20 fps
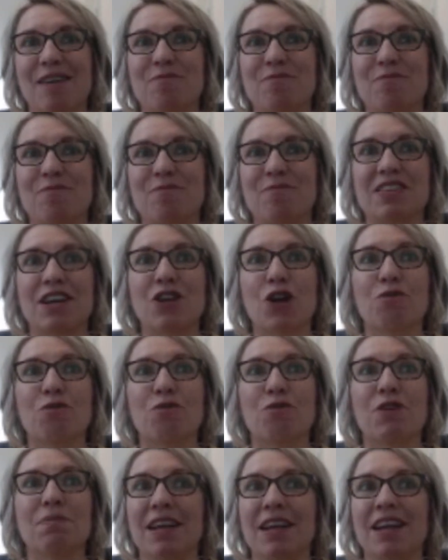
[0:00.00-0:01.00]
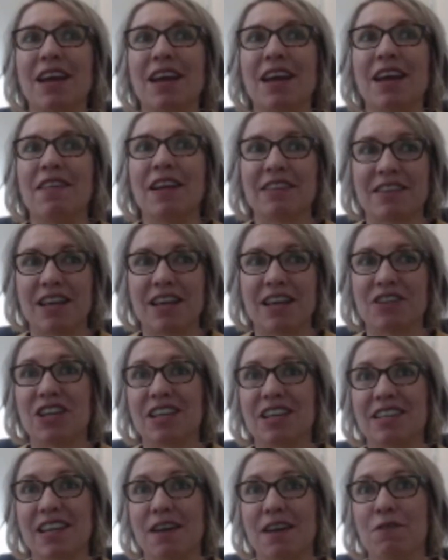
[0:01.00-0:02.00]
just say no red meat, and then it's actually
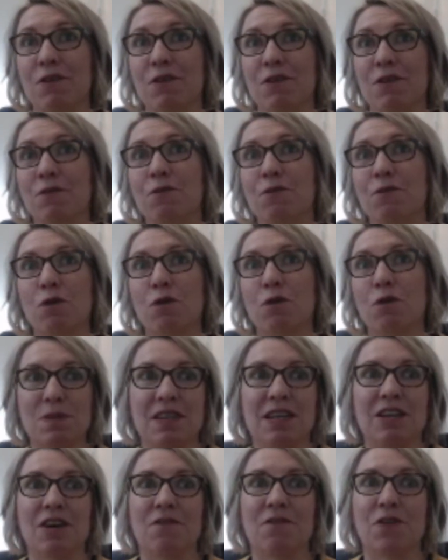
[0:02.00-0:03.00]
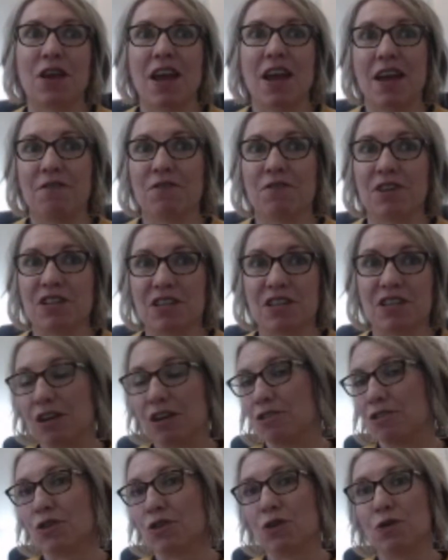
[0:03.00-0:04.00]
going to save you 40% of your average
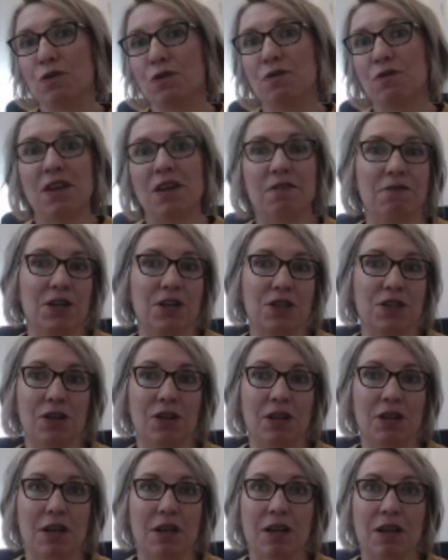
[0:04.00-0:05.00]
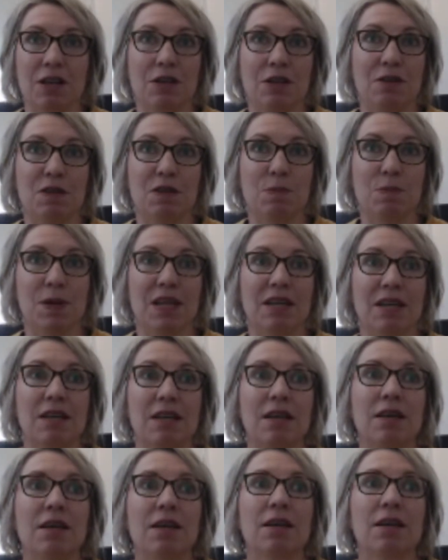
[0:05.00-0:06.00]
CO2 for every dollar you spend.
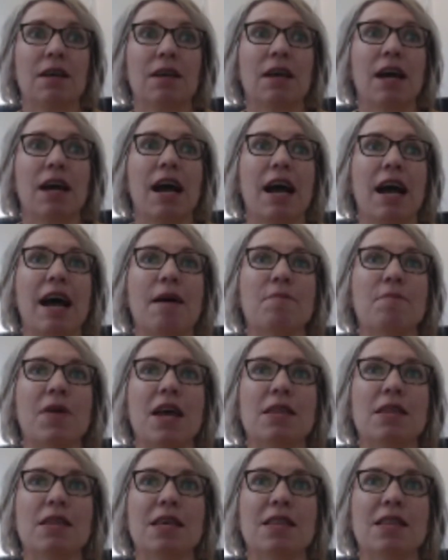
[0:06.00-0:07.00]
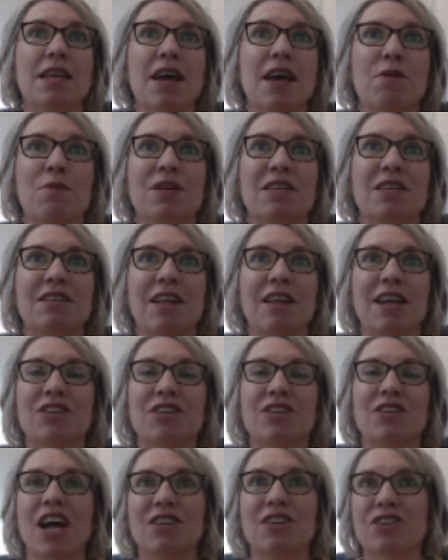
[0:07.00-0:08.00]
And then the other one is like
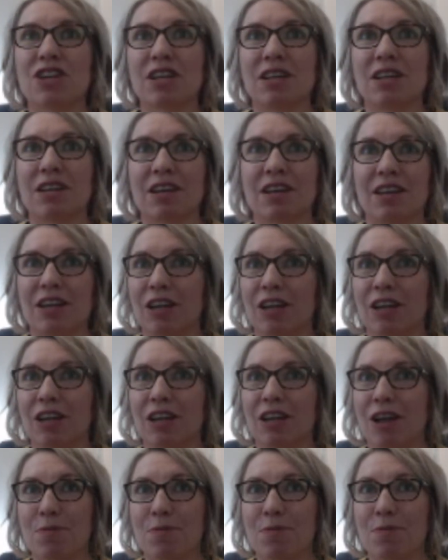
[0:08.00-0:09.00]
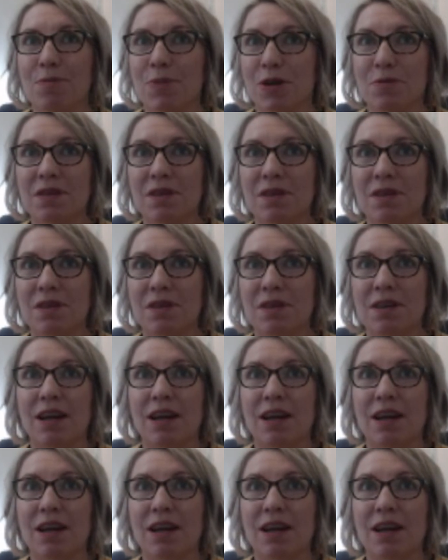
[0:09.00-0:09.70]
changing your light bulbs.